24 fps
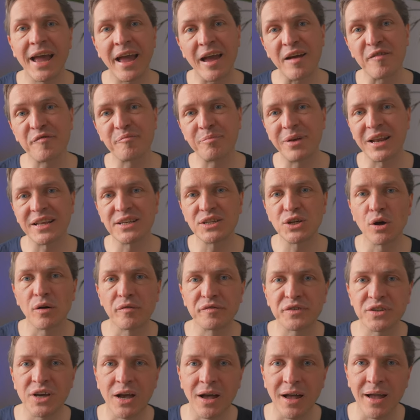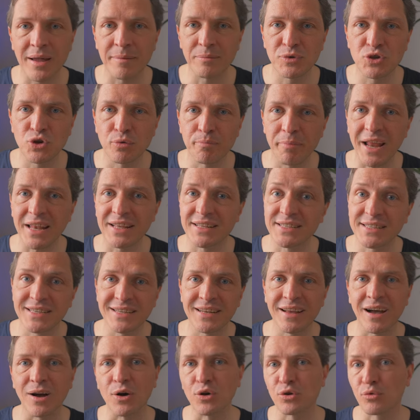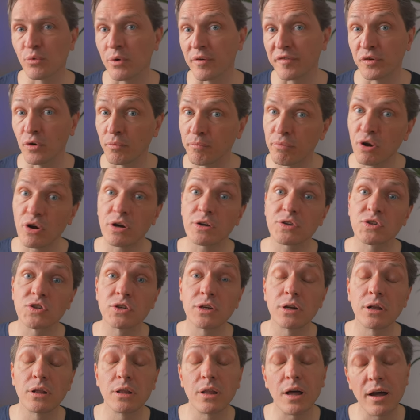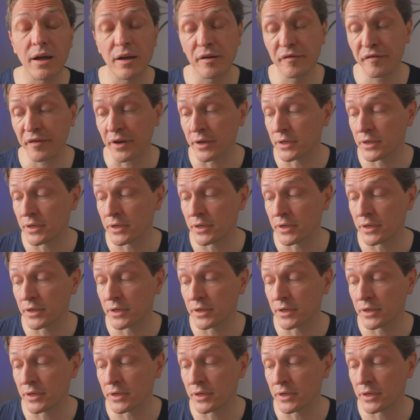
Have plenty of time to balance it out with your personal life,